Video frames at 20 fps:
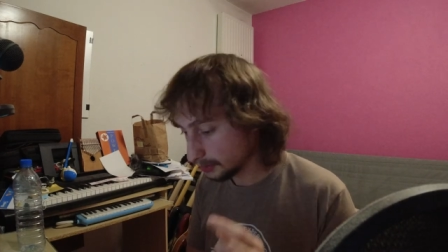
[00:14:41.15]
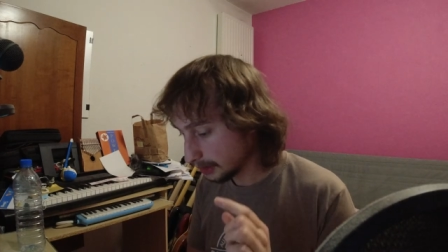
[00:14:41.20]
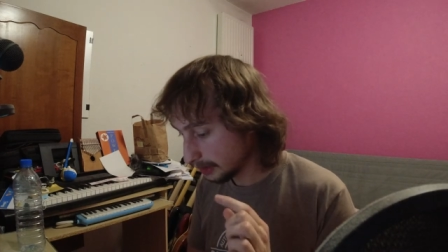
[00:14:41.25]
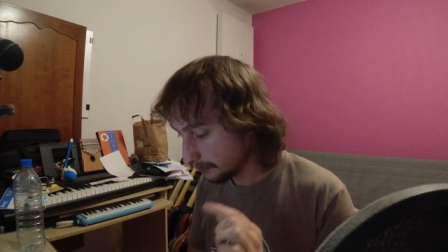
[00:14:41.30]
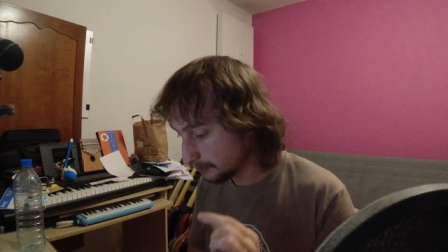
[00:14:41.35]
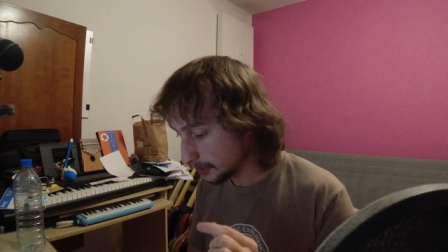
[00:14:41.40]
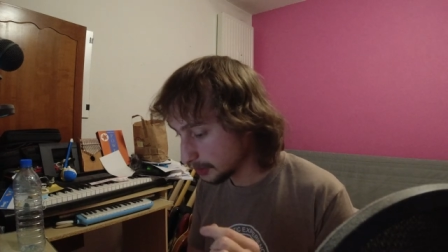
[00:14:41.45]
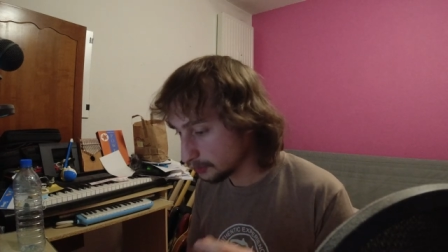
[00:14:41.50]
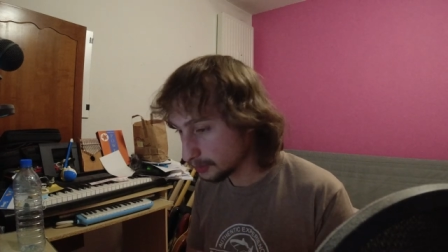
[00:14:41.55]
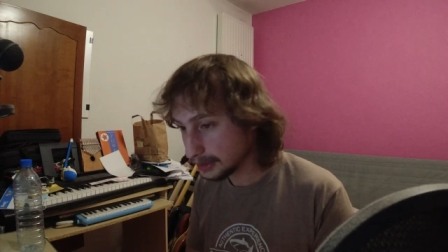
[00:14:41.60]

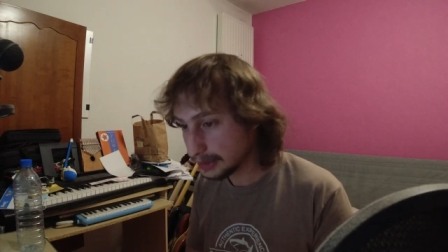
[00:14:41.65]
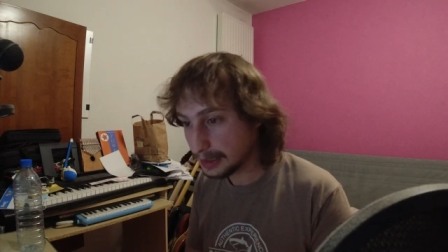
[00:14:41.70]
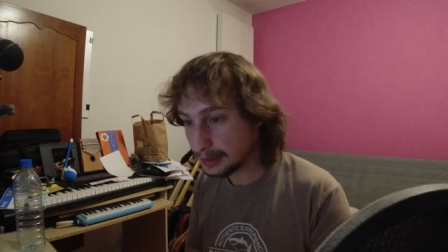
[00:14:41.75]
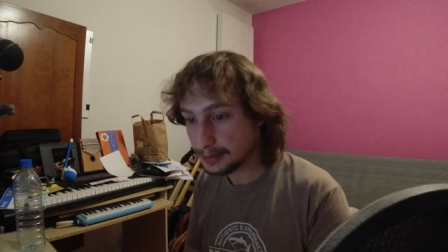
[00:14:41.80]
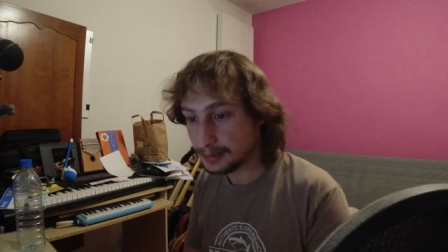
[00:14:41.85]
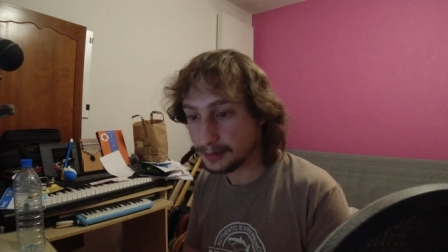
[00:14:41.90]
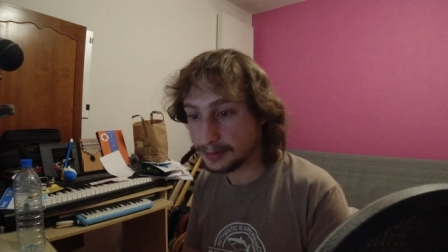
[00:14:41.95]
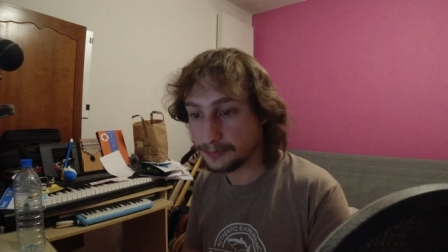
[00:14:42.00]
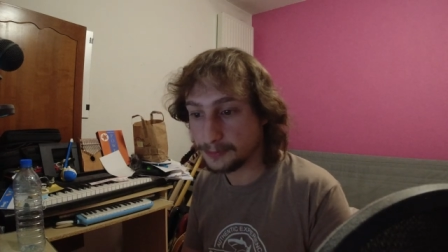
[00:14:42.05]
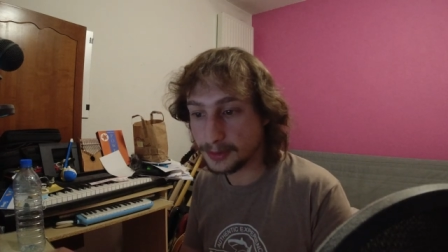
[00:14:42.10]
So I've been doing
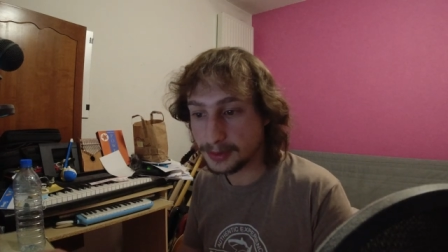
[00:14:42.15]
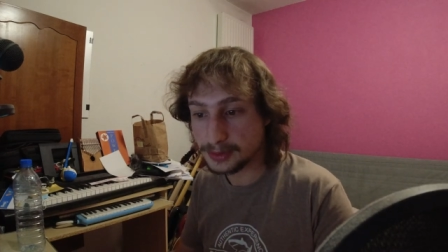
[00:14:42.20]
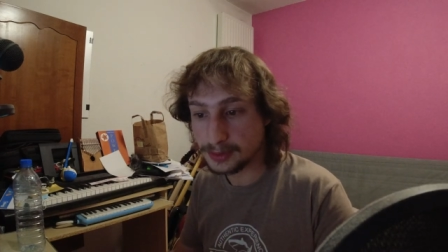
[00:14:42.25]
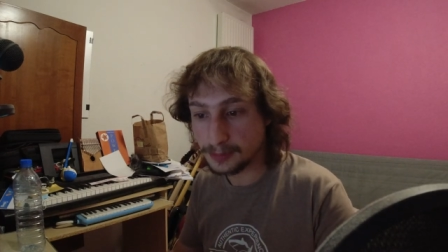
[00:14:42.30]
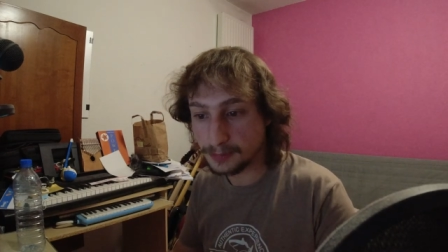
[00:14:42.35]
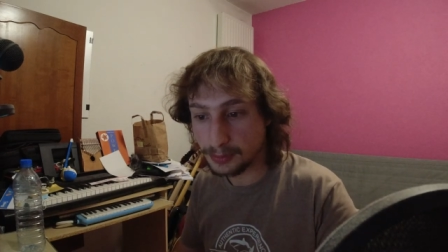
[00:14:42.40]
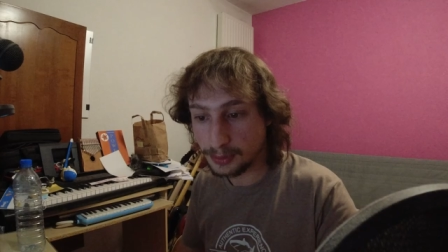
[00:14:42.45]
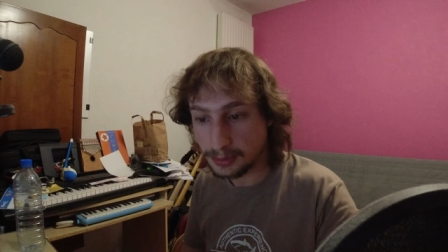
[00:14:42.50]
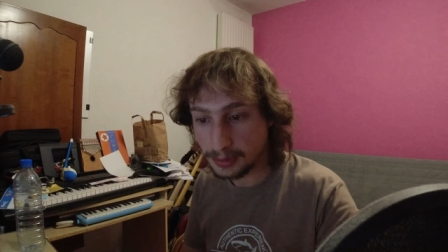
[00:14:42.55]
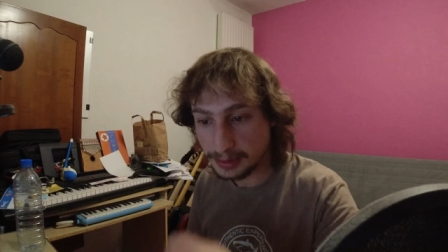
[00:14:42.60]
that. For
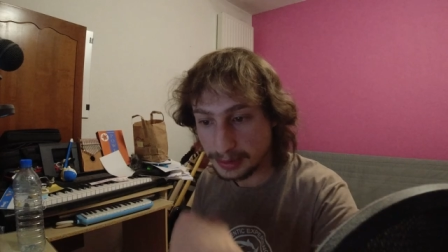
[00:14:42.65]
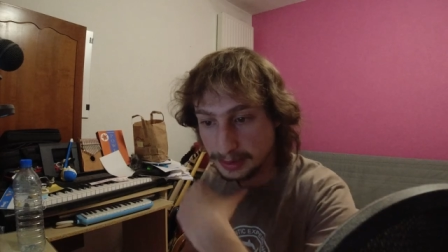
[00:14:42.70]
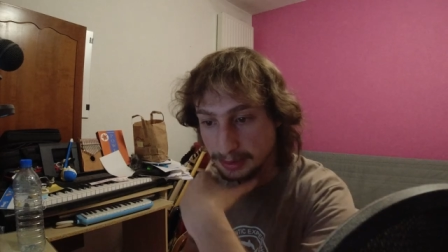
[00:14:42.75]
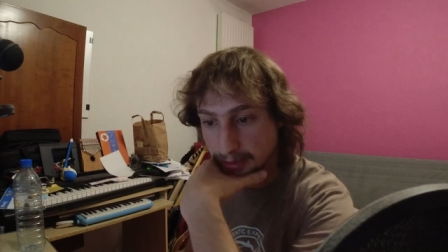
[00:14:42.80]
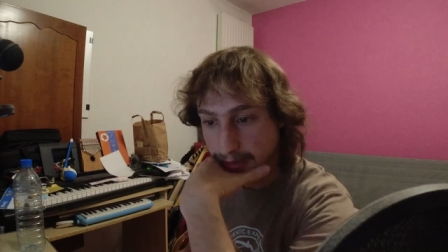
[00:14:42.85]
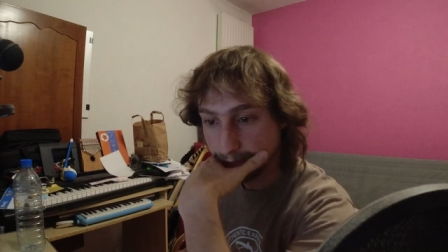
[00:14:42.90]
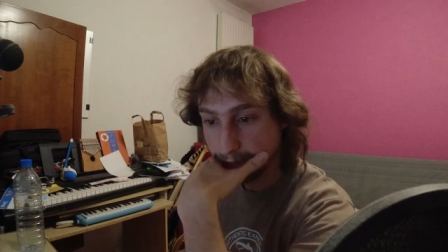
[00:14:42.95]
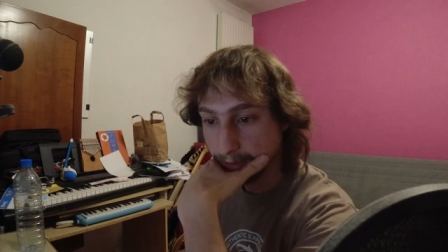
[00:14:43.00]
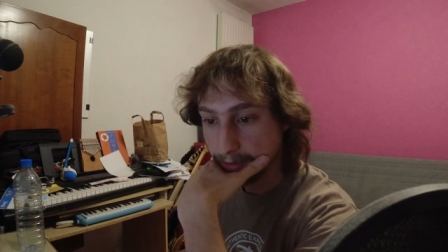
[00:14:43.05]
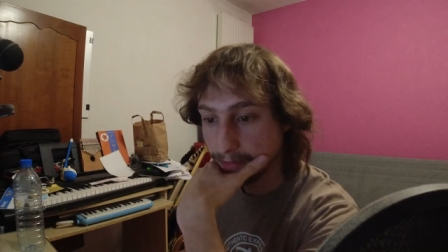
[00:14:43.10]
example,
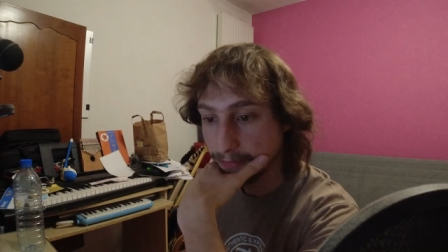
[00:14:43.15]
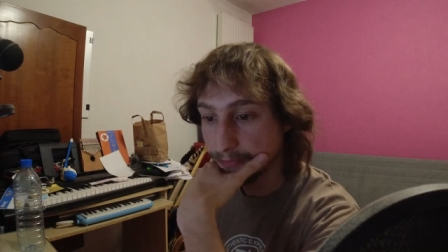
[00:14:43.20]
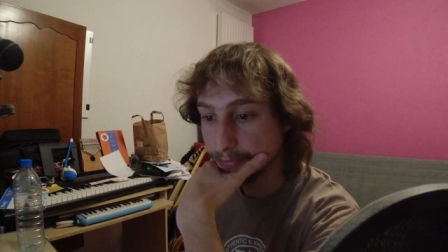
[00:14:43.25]
here